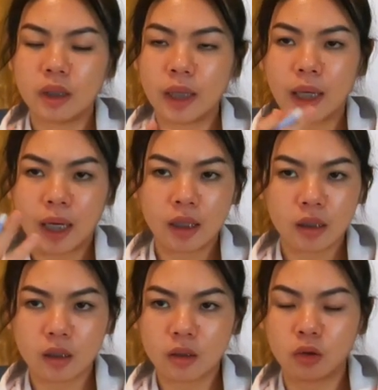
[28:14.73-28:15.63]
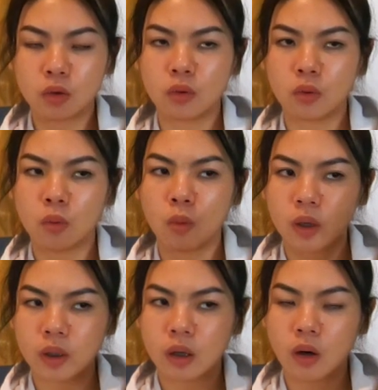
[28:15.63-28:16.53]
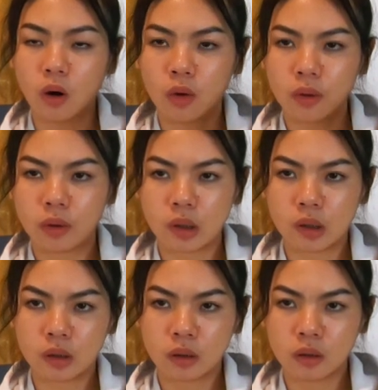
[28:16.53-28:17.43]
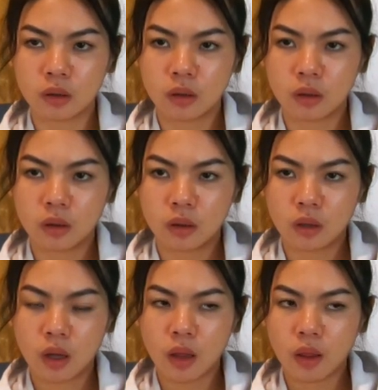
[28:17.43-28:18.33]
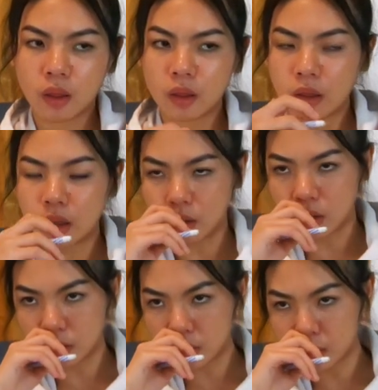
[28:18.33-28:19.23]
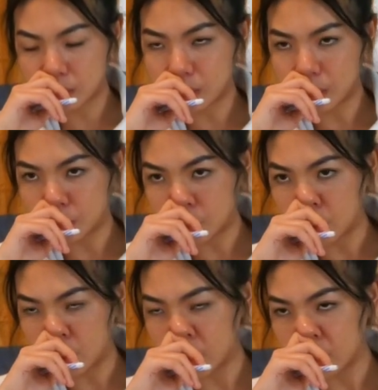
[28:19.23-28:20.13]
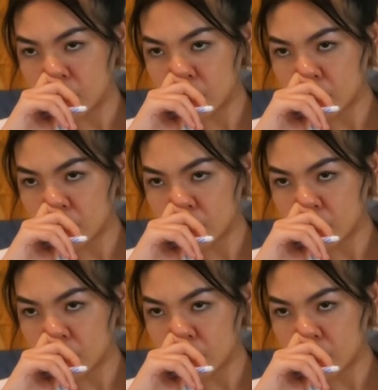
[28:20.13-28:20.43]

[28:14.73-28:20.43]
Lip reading: can't do what the other people want.